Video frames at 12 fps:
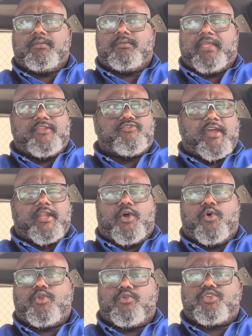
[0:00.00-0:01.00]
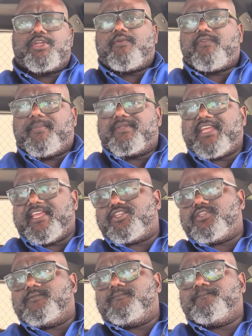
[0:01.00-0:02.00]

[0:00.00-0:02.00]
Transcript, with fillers: They try to hold on to their reputation.